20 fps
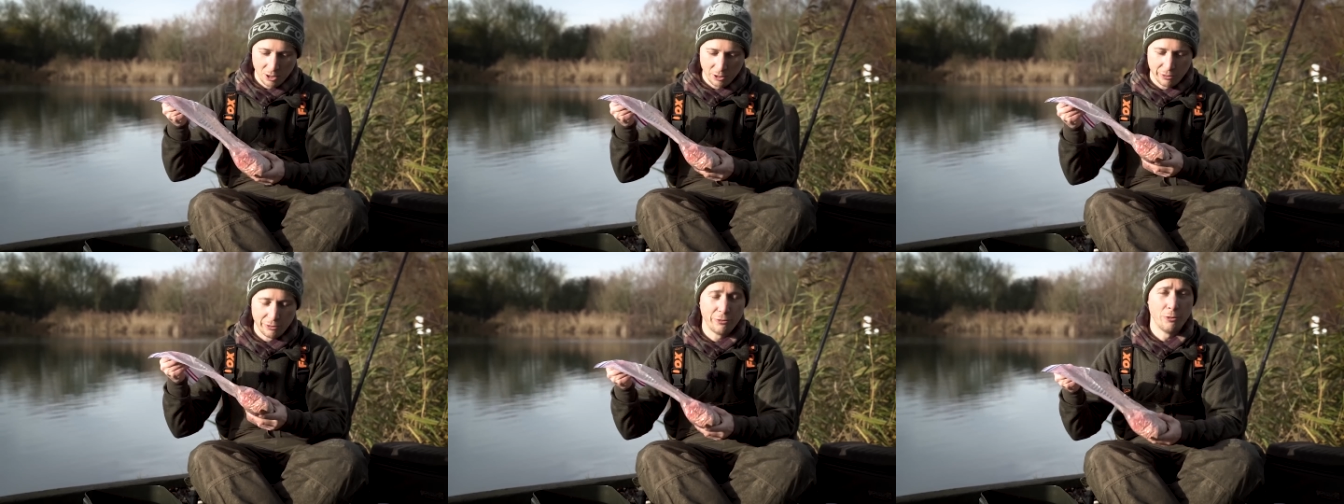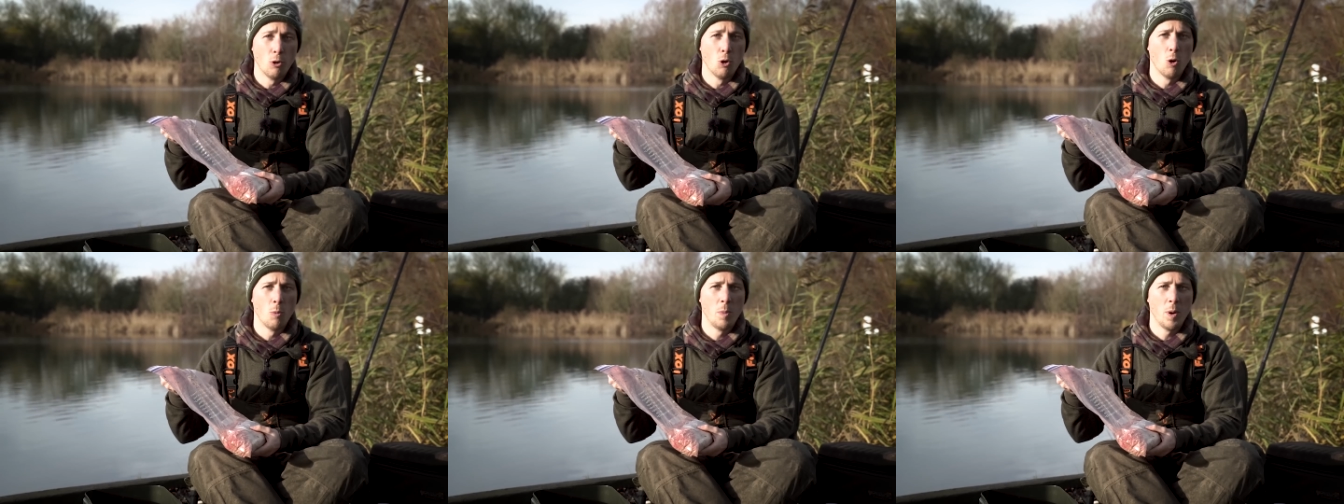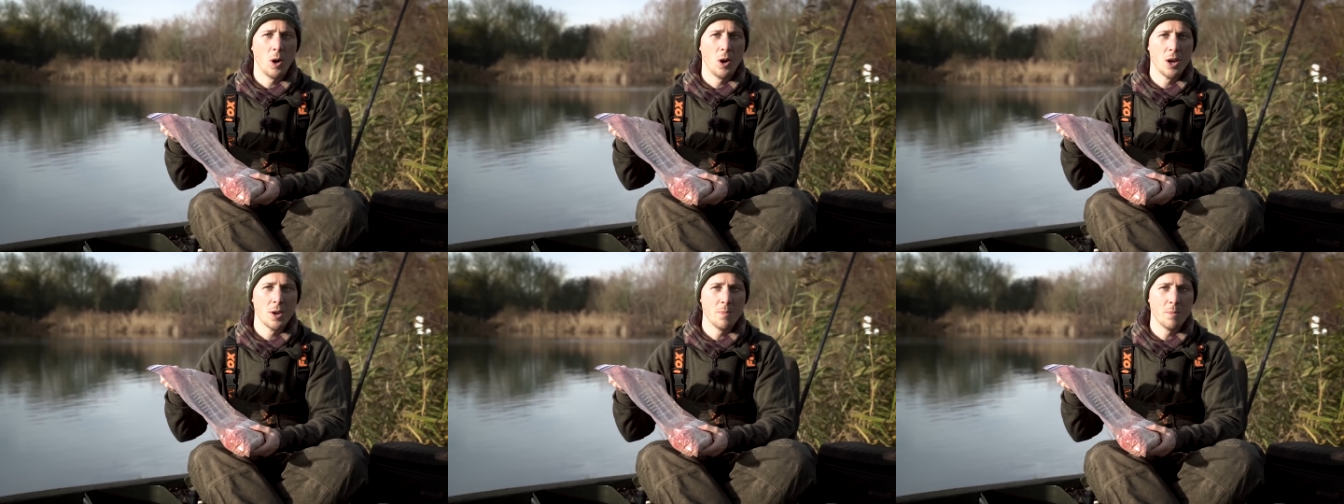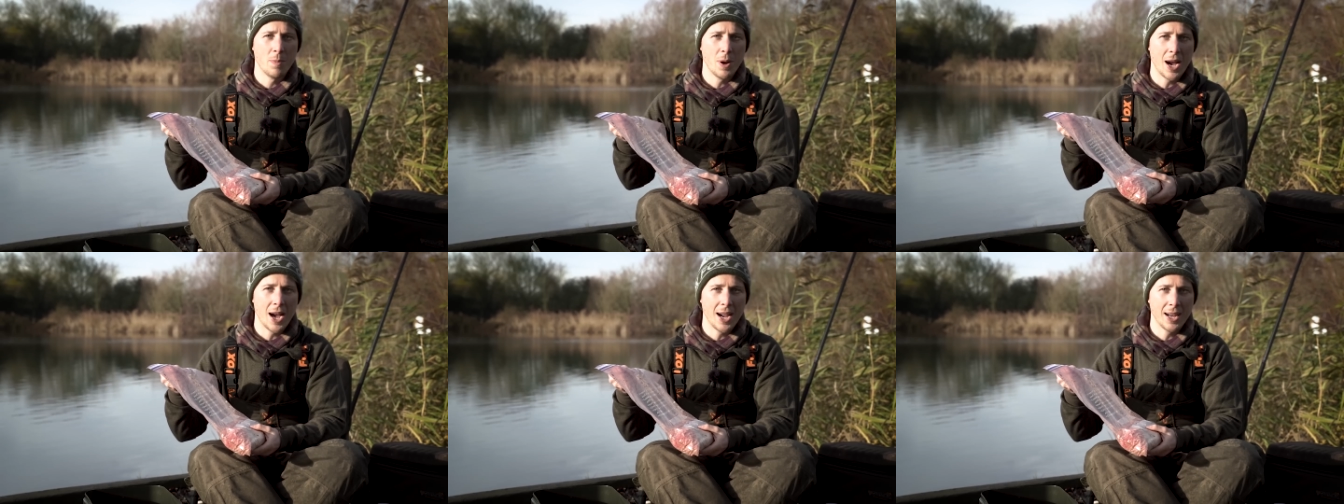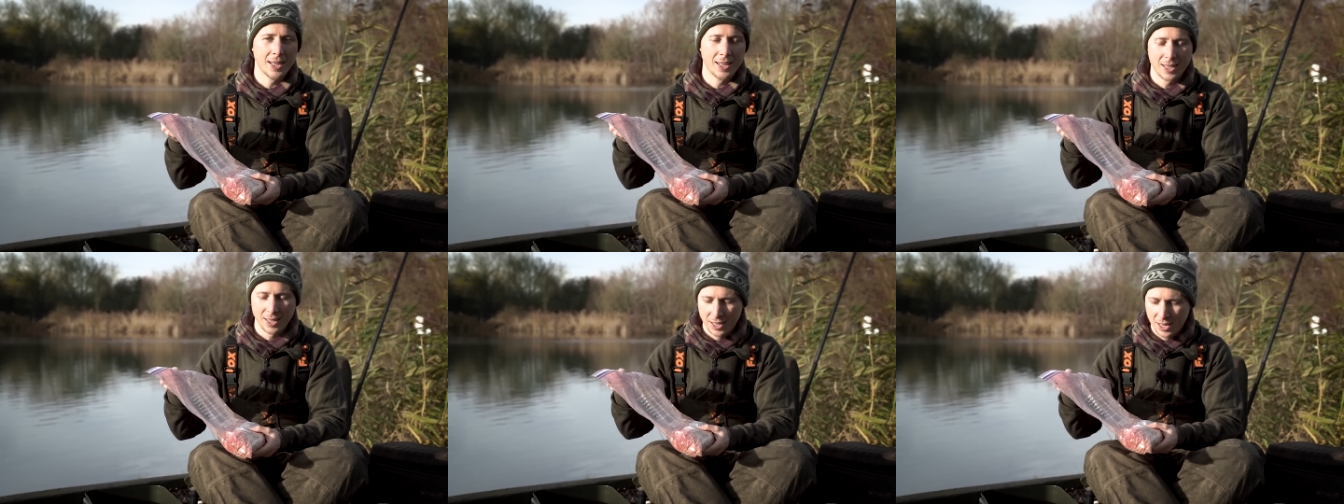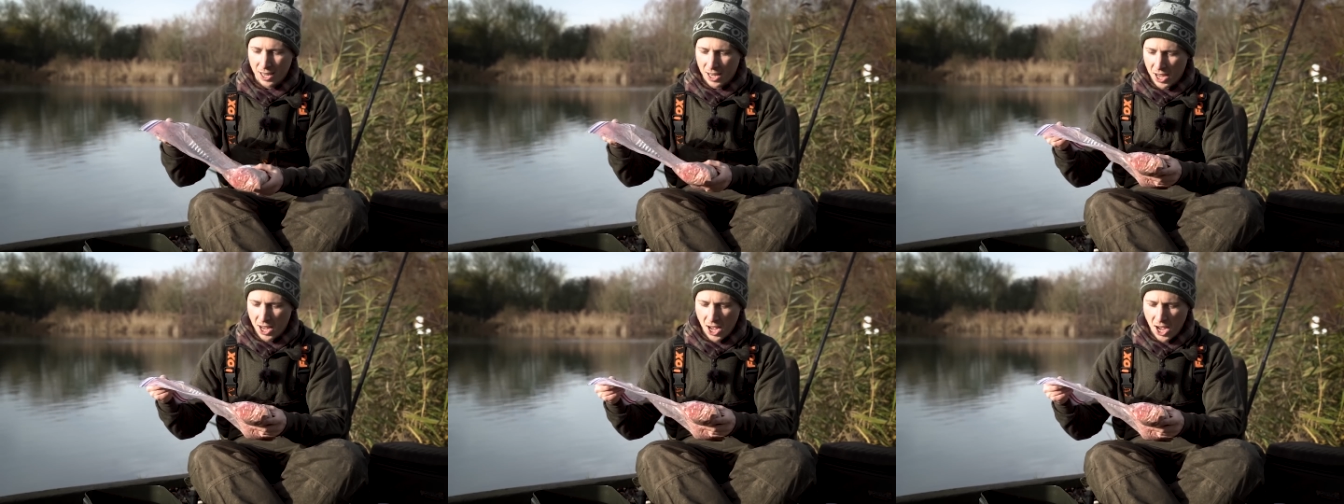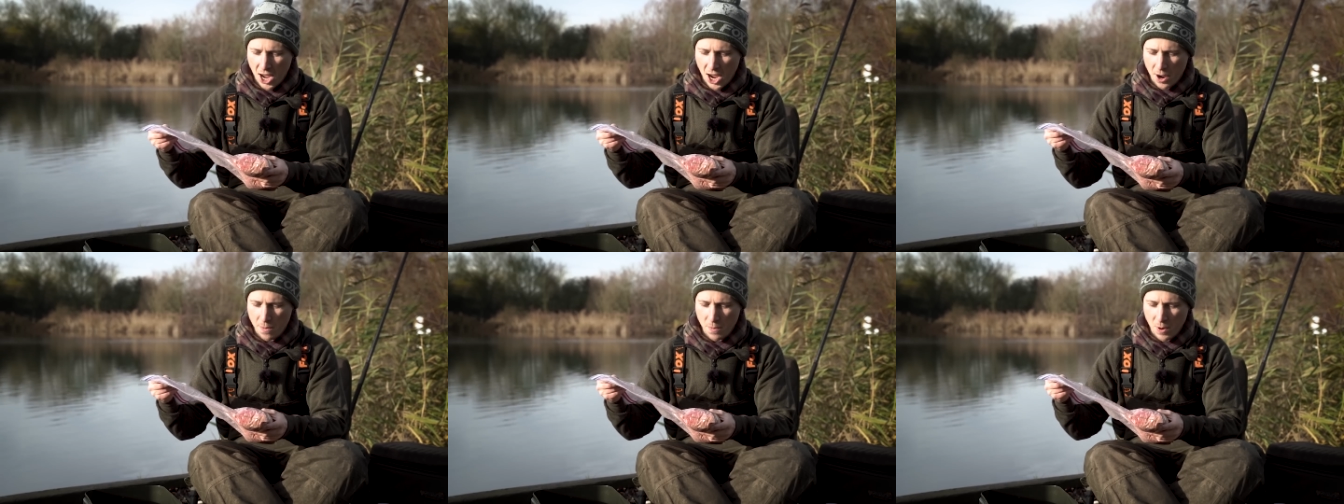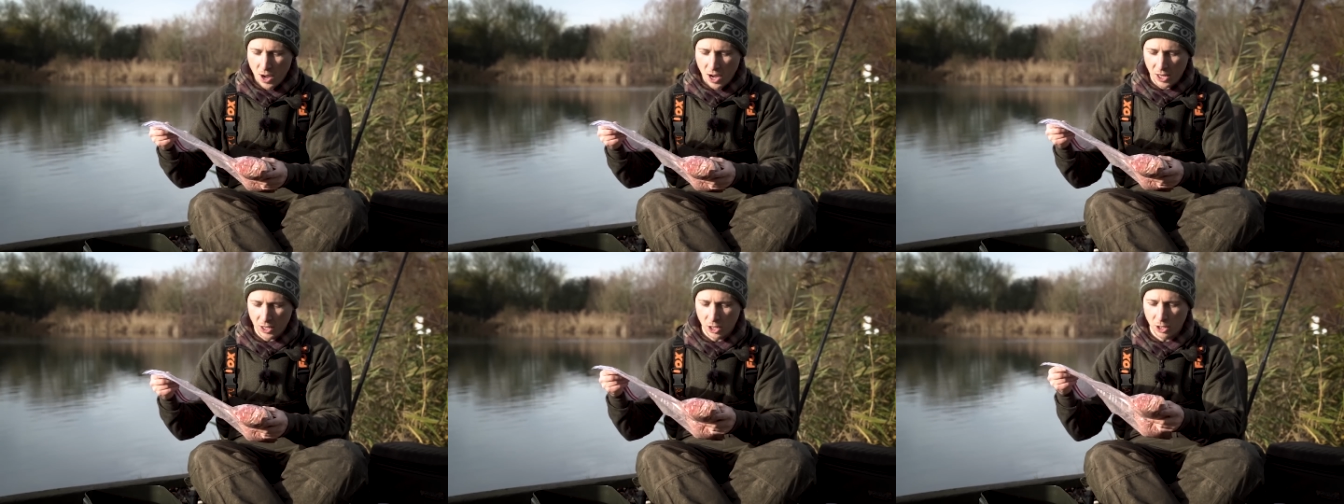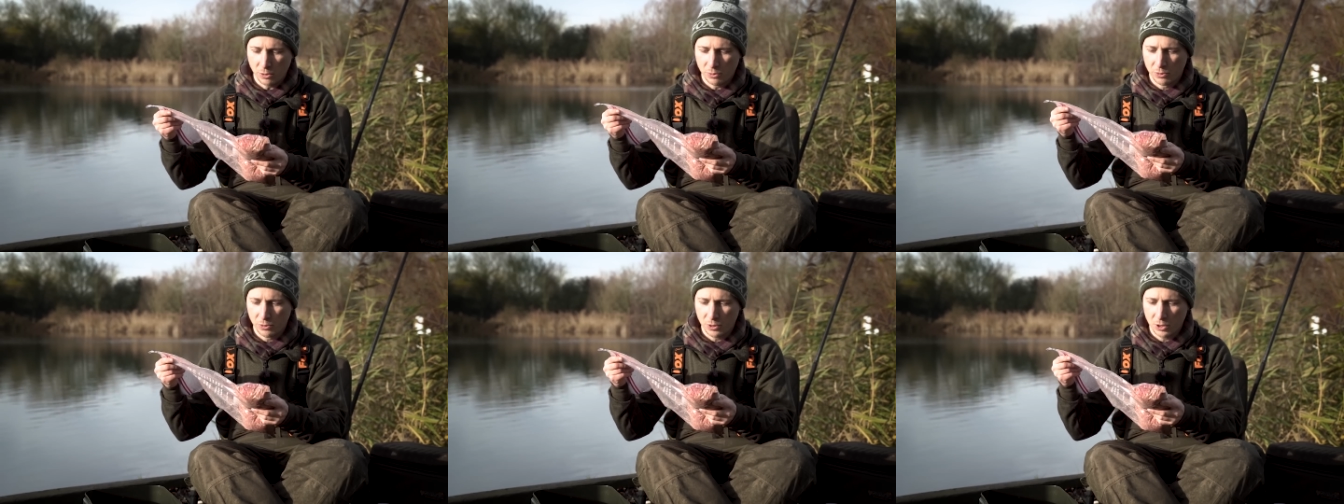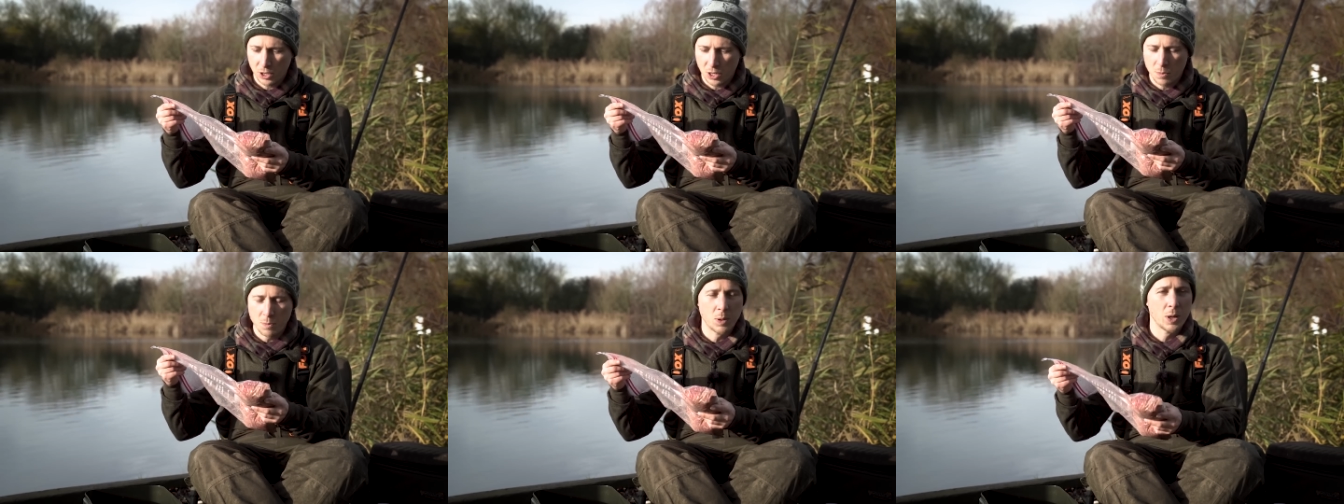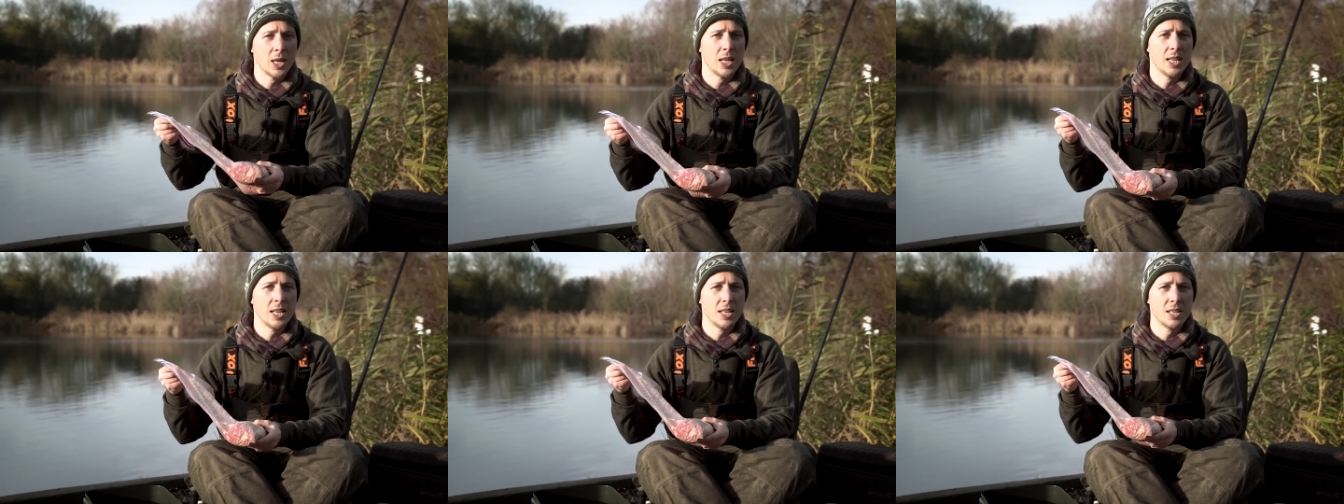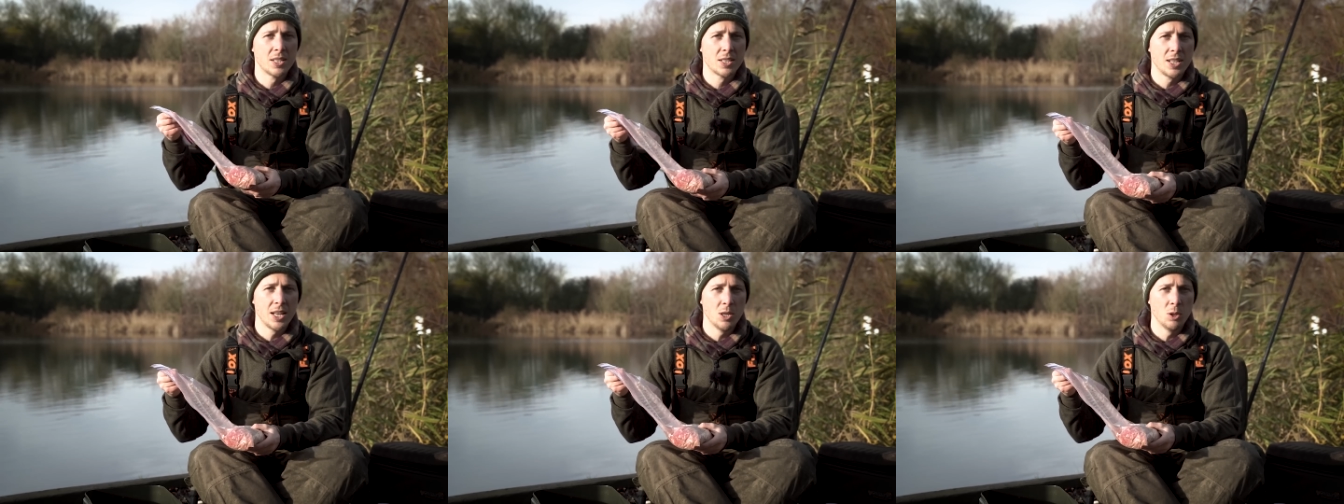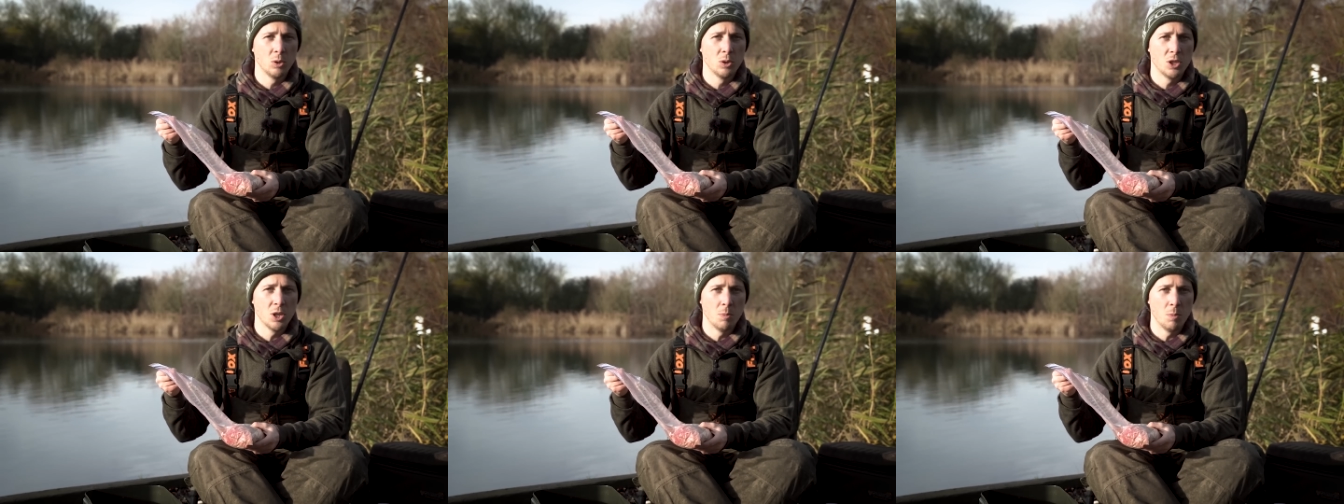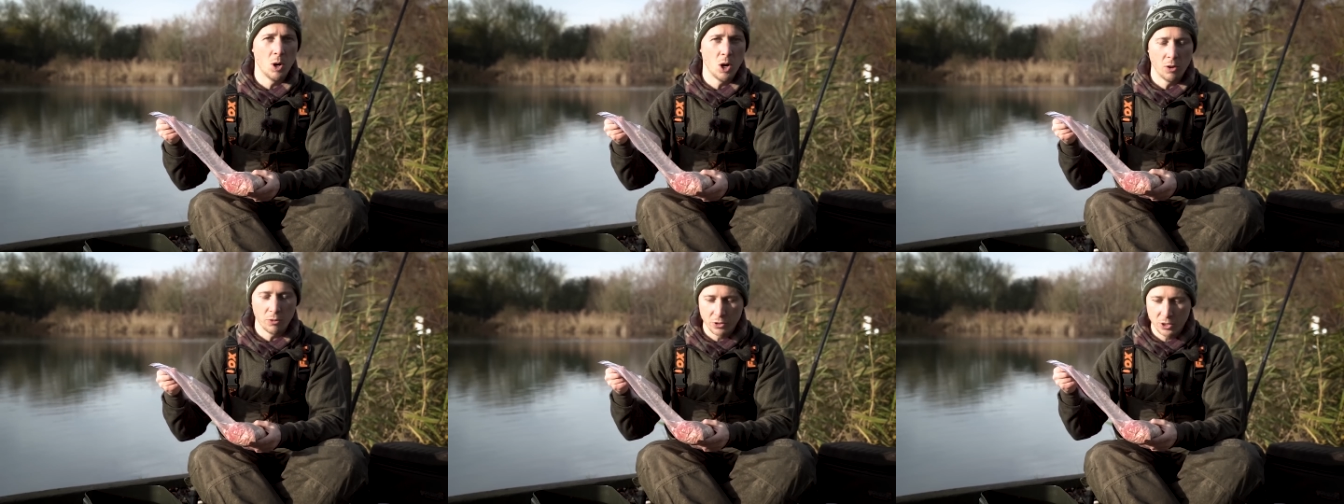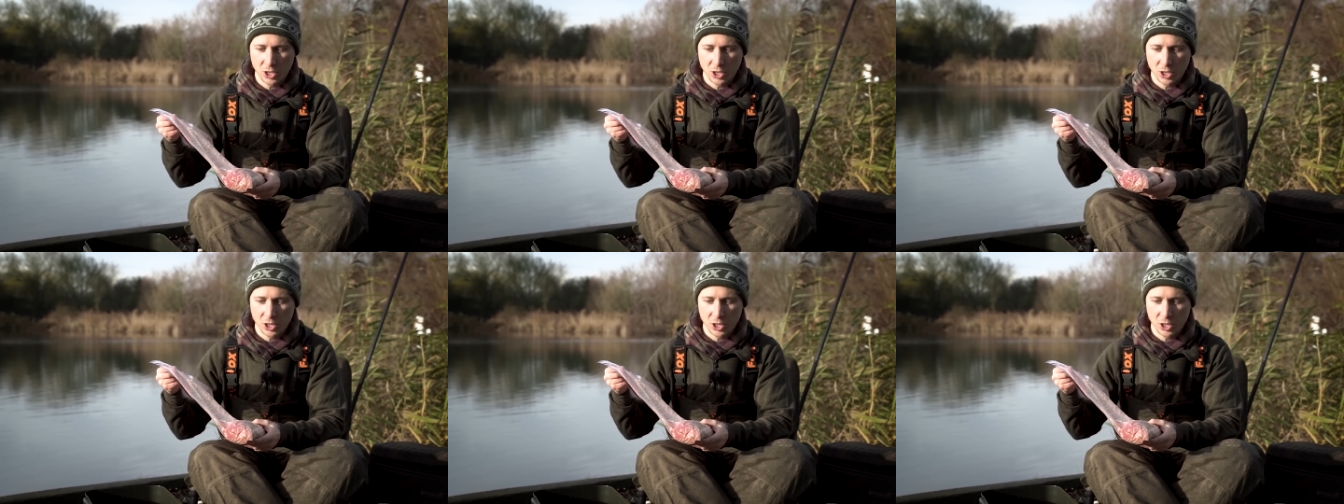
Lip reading: 4-pint bag, and I've completely sealed them off.